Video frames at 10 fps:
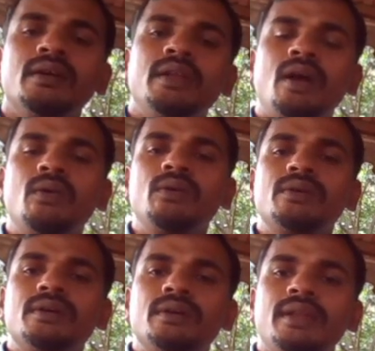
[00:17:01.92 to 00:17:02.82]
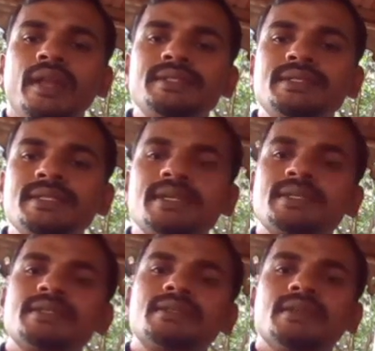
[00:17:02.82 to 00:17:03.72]
Now let's
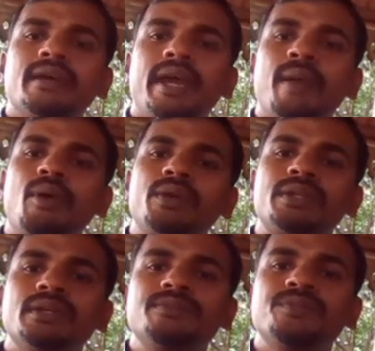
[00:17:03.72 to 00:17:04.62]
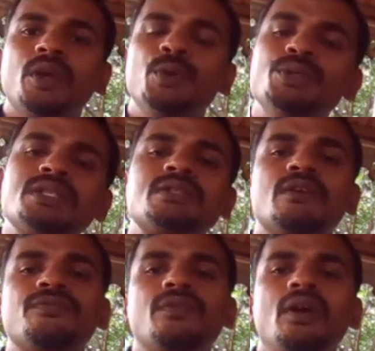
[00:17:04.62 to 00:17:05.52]
discuss about the uses
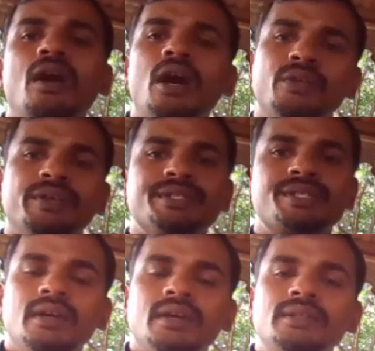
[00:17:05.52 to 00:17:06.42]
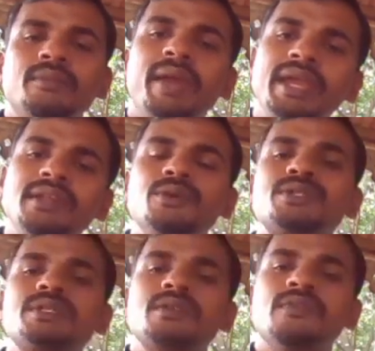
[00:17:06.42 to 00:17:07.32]
of olivines. The main
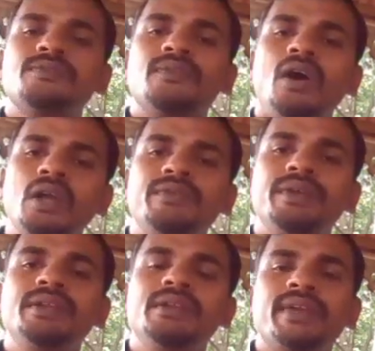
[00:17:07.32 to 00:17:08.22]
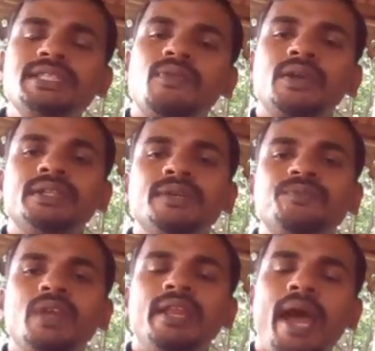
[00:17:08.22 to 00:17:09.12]
uses of olivine is for
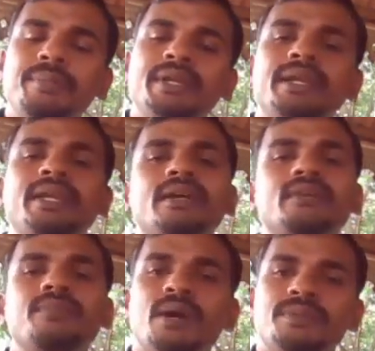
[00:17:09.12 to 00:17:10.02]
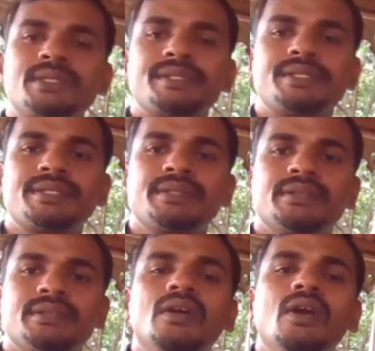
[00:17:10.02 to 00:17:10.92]
the lapidary purposes.
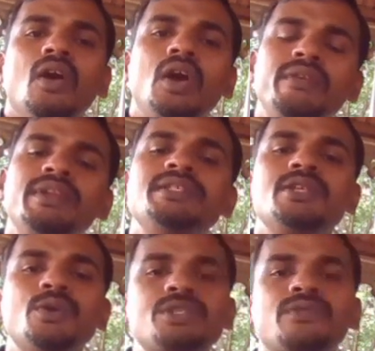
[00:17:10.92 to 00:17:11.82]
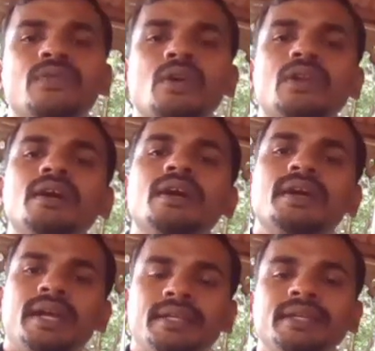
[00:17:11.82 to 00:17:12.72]
Olivine is used for
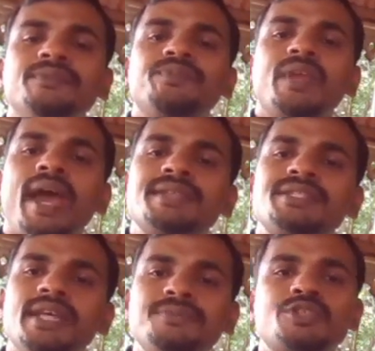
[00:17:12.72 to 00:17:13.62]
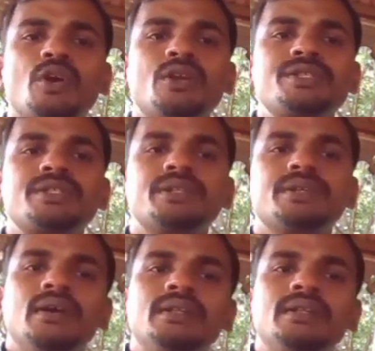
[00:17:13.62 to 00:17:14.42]
cutting as gemstones.